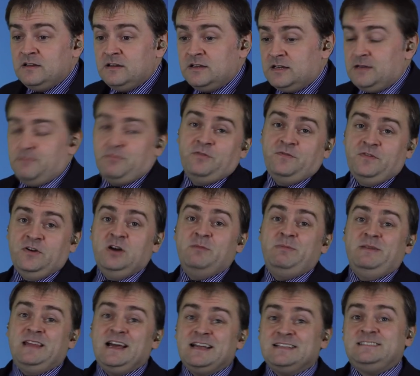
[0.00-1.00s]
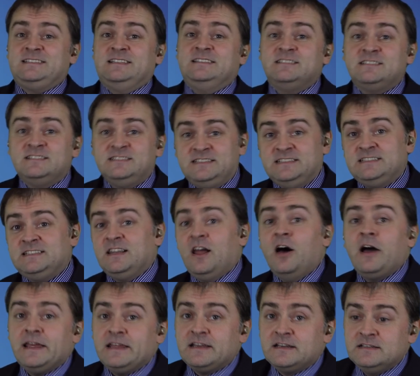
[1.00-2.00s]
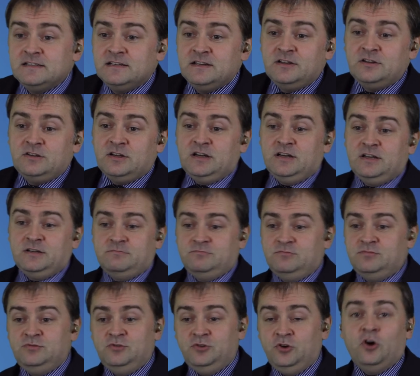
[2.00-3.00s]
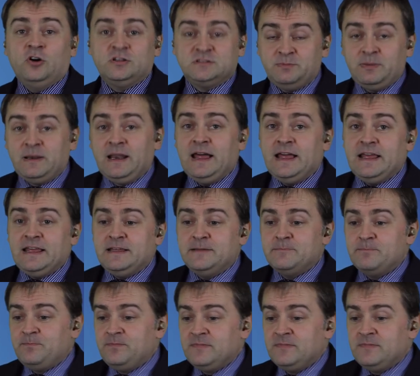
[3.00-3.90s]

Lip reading: The verb in that sentence is like, not play.